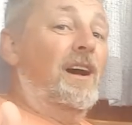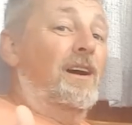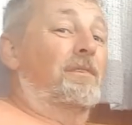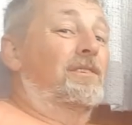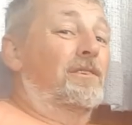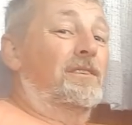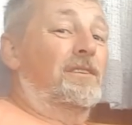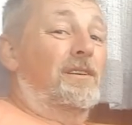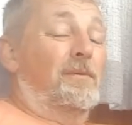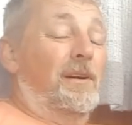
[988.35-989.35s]
and we
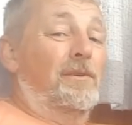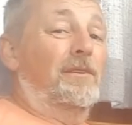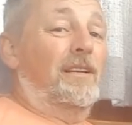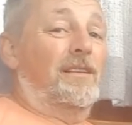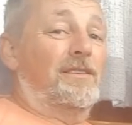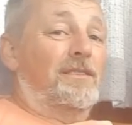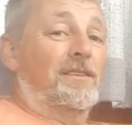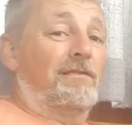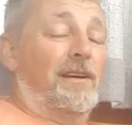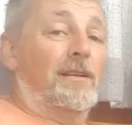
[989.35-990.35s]
looked, when I looked at this, the
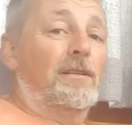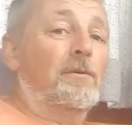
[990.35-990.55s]
screen,